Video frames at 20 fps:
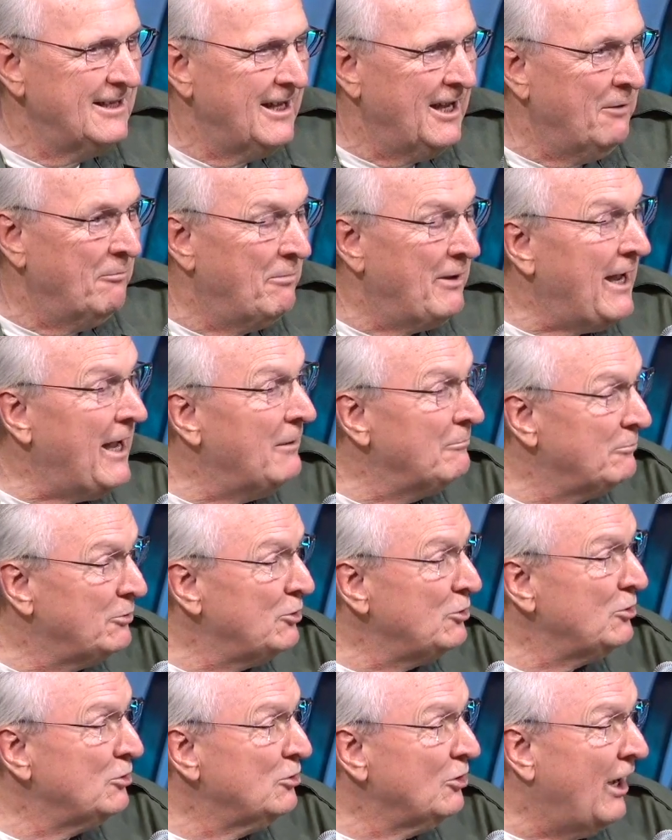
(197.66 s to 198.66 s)
and
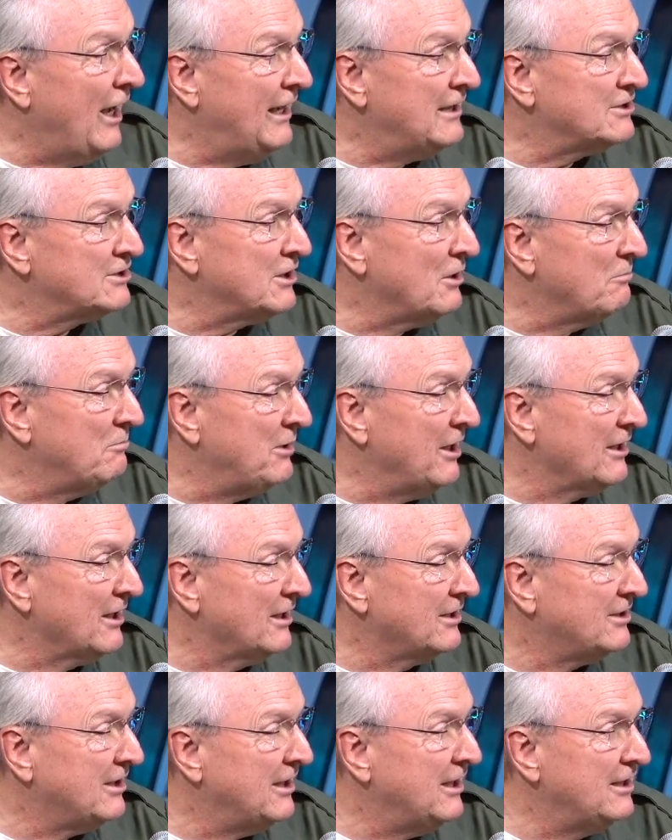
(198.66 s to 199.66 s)
bamboo has the
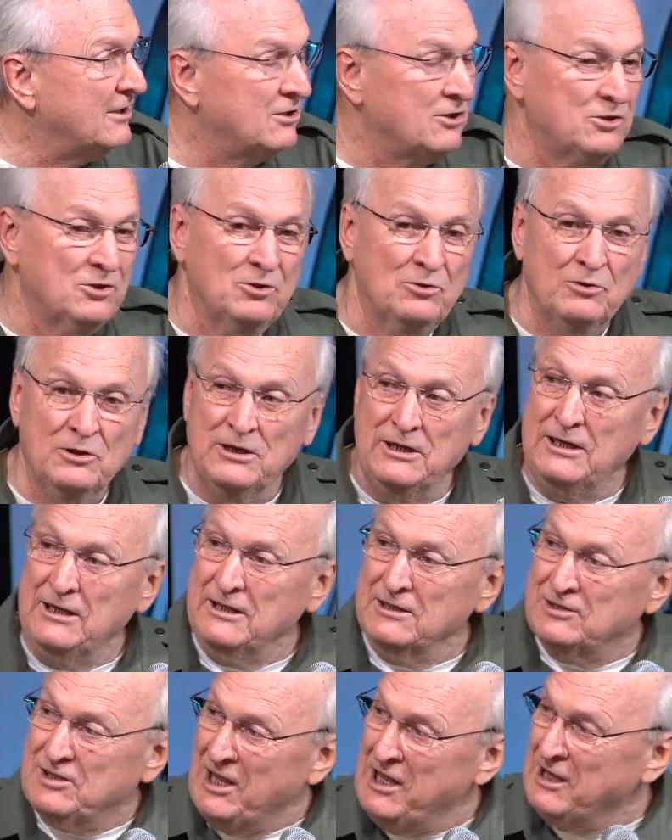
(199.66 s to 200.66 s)
ability to
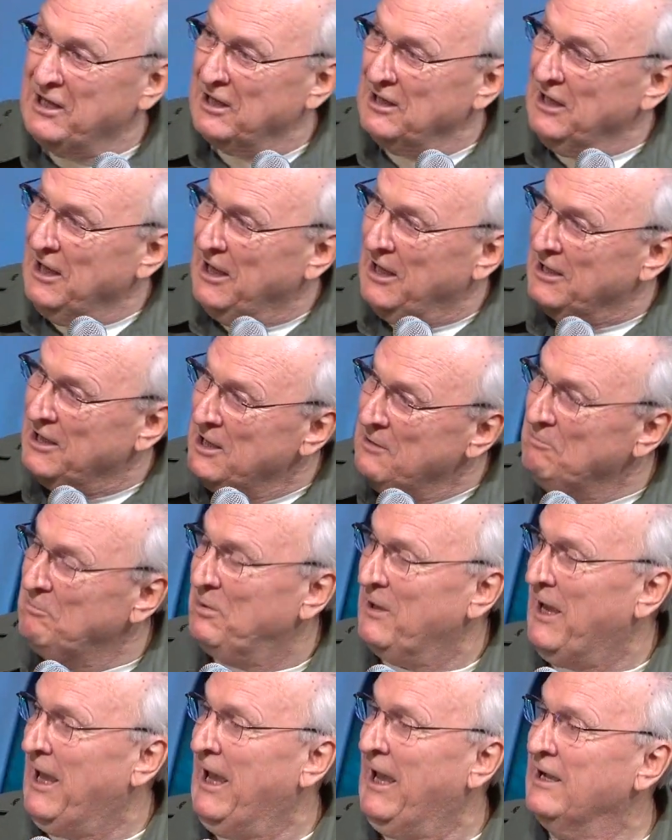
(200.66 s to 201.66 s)
take a, an
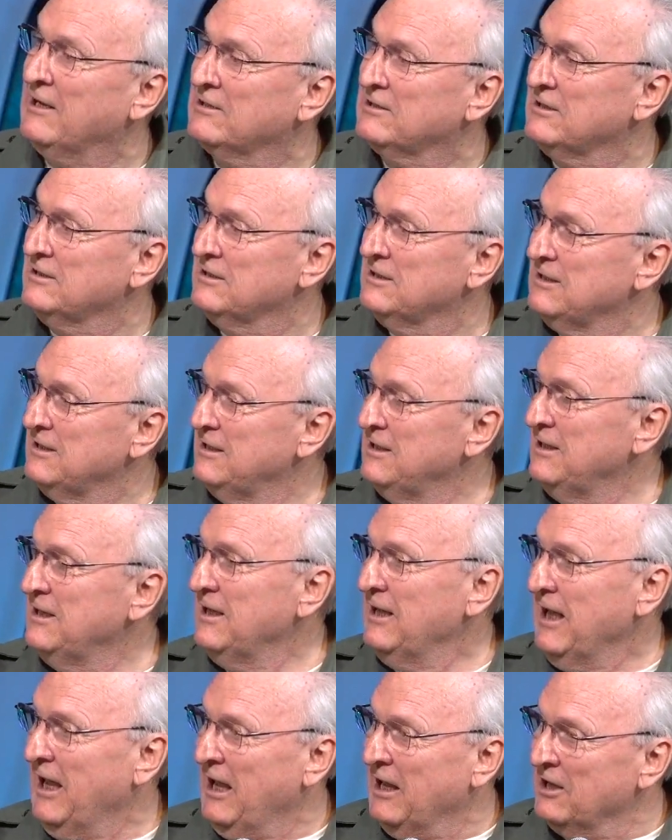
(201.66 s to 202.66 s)
impact
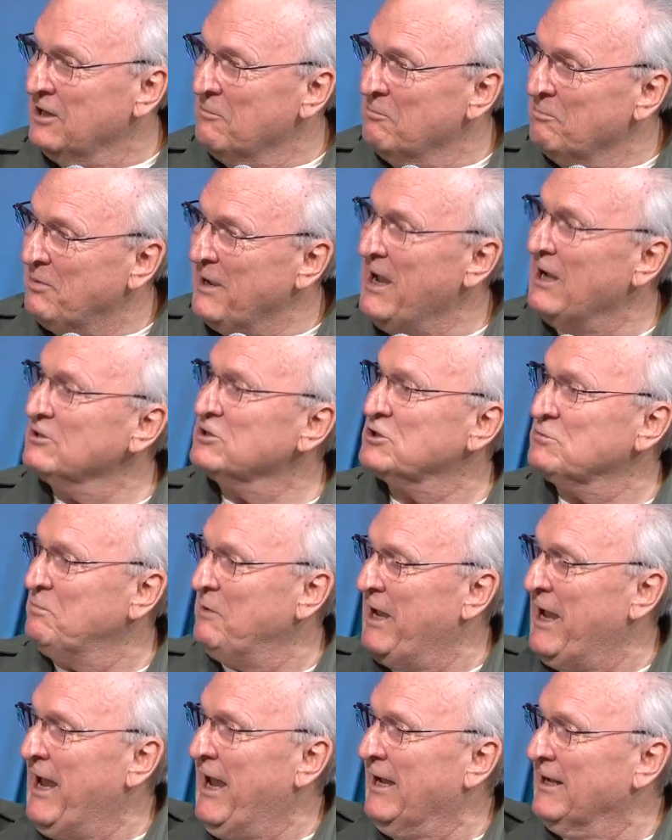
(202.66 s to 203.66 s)
and then bounce
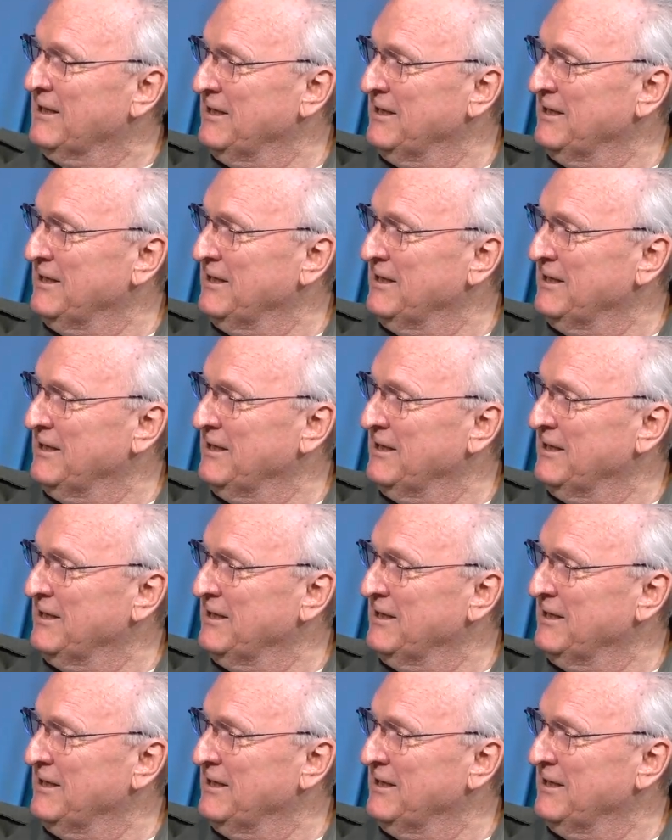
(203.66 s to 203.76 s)
back.